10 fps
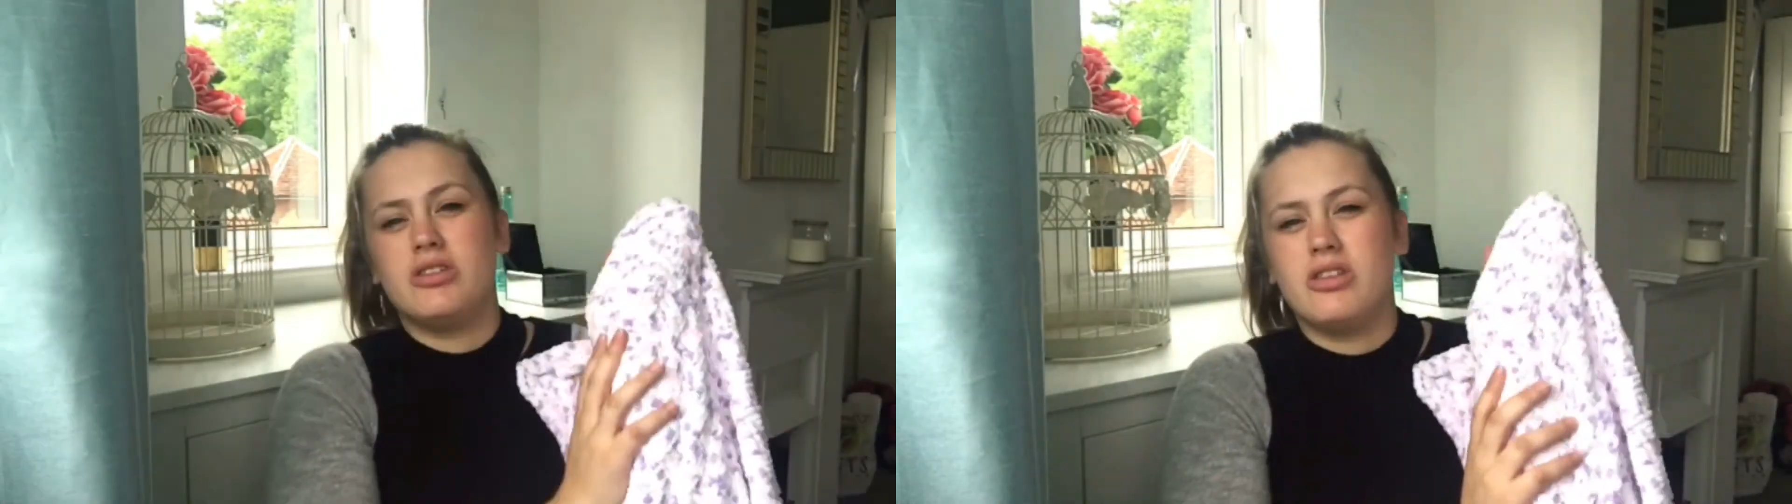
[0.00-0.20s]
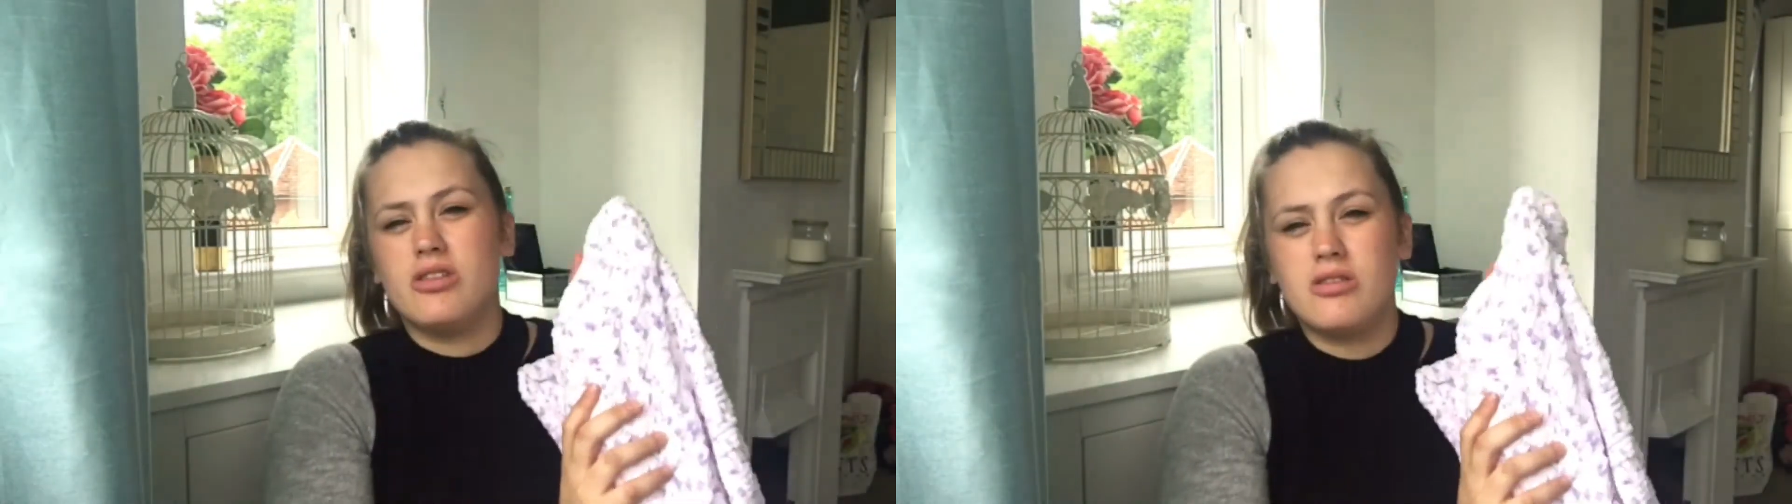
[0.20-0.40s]

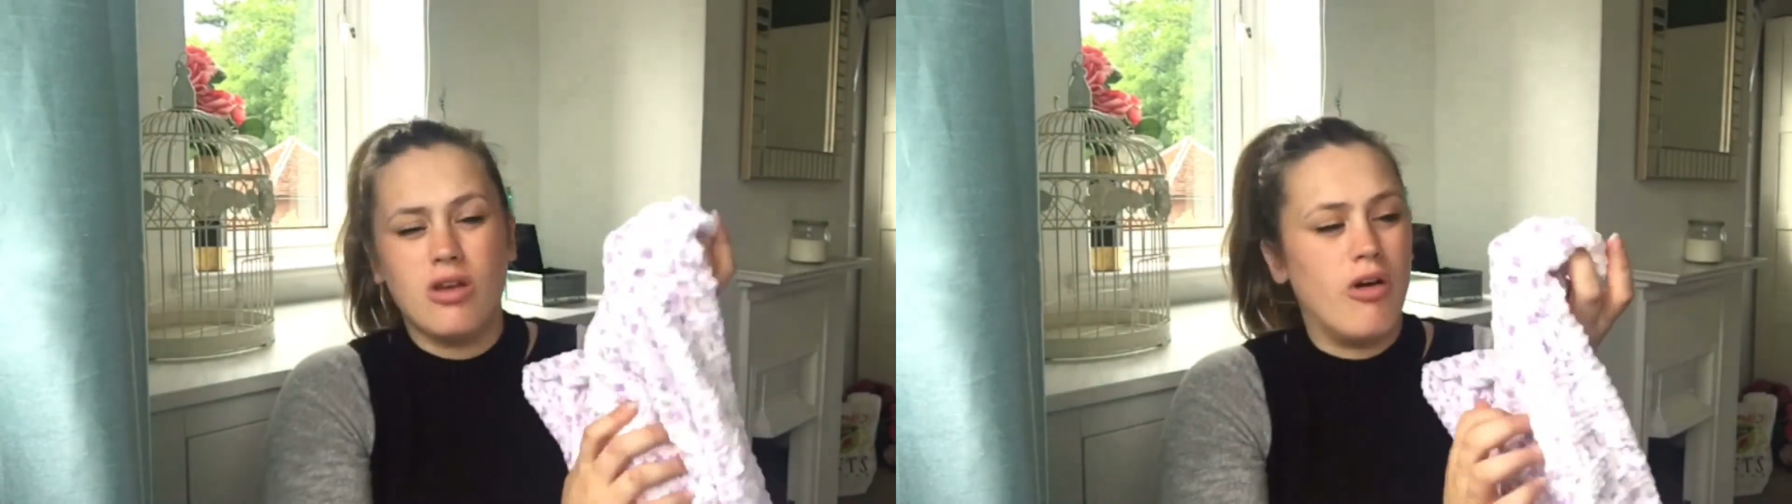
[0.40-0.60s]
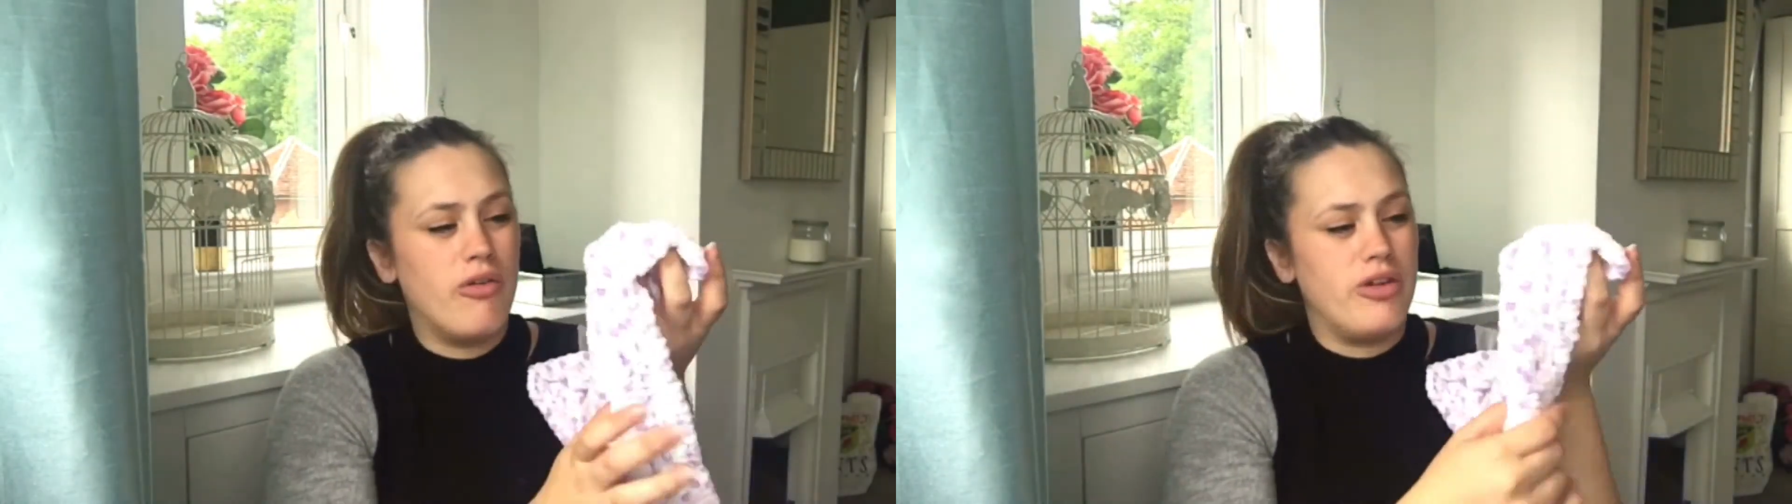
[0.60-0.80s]
the
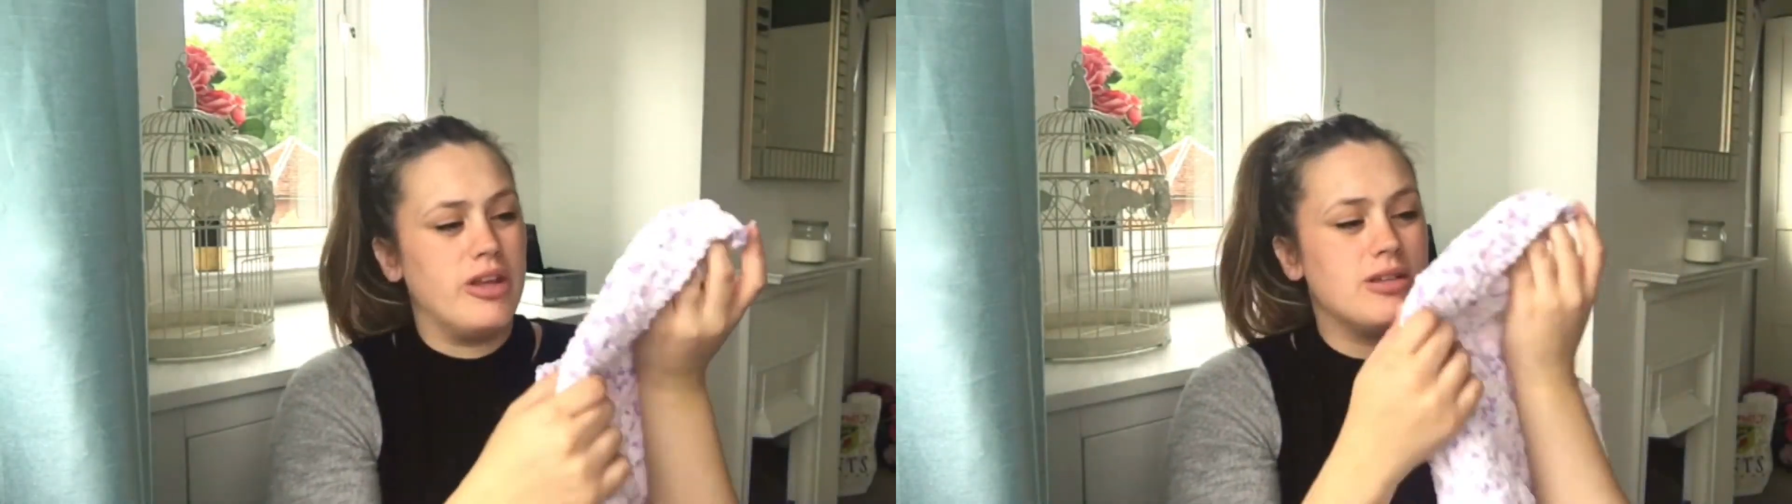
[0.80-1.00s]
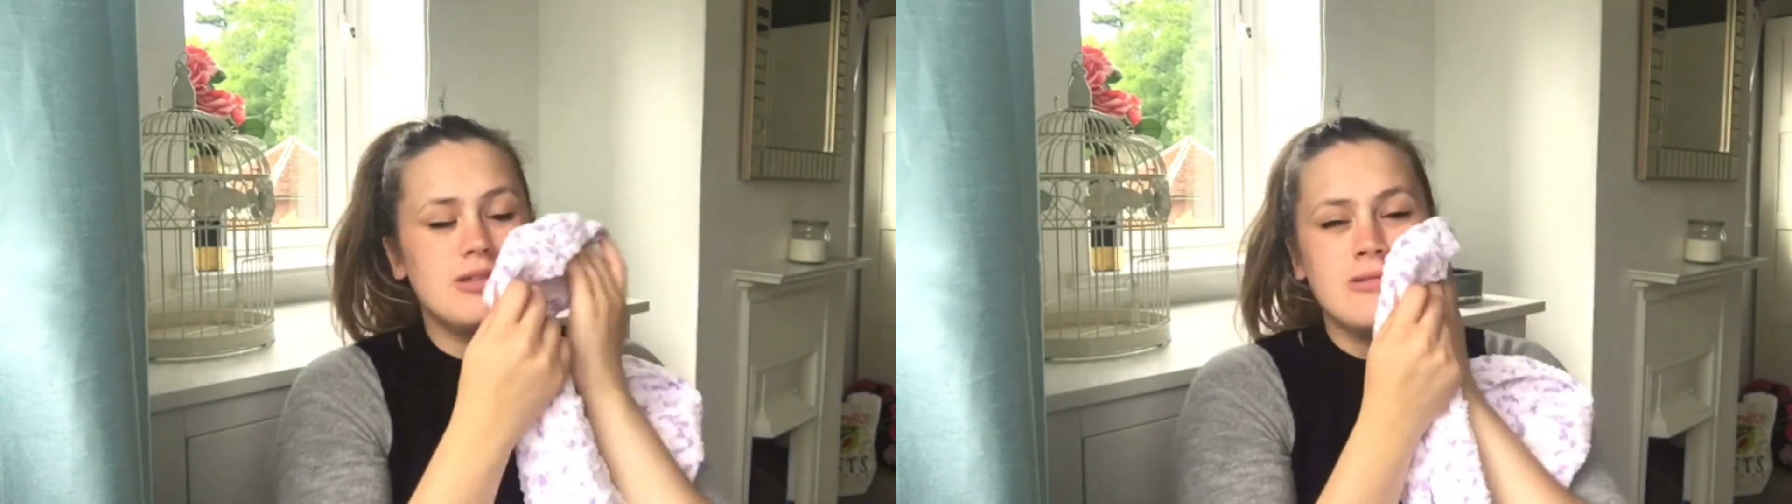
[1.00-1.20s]

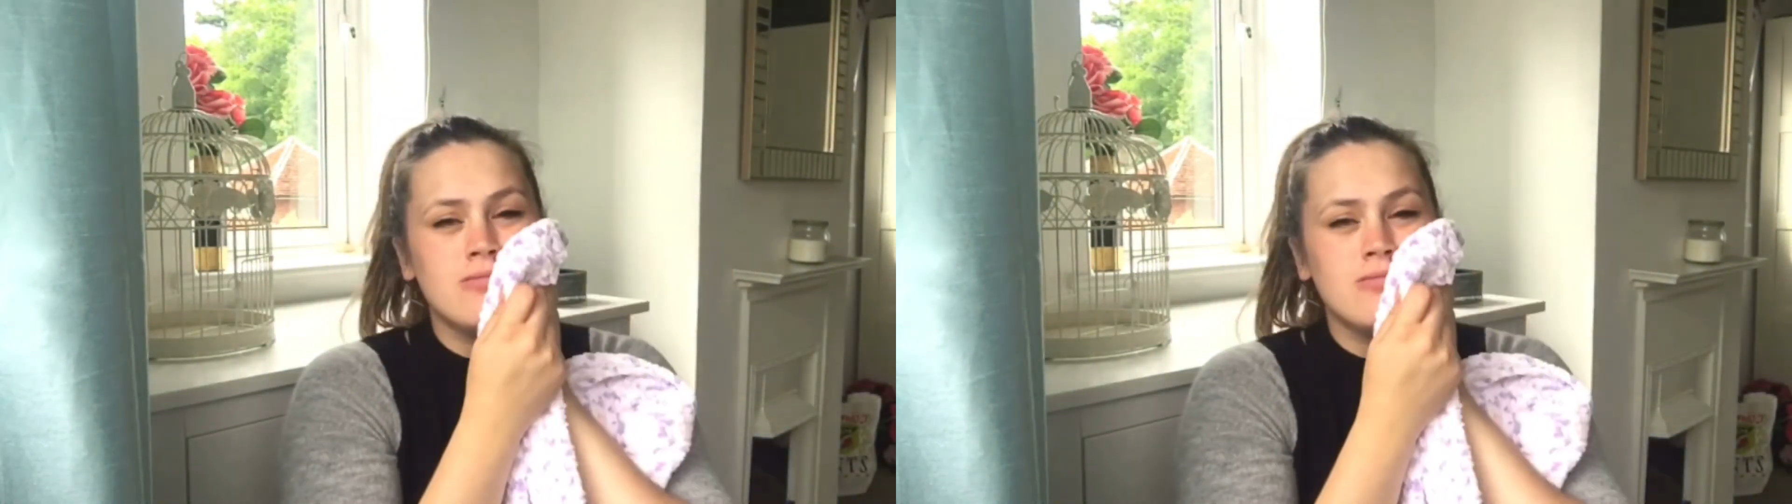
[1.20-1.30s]
softest,